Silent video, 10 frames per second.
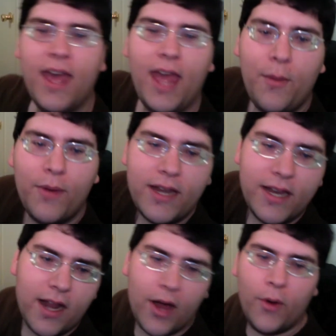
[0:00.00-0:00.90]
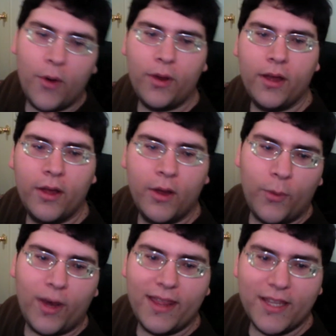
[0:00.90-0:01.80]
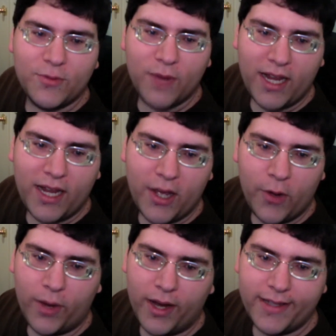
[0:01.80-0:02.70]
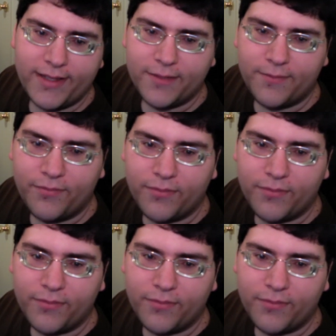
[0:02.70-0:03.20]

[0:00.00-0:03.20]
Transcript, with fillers: He wanted to know what this radio was,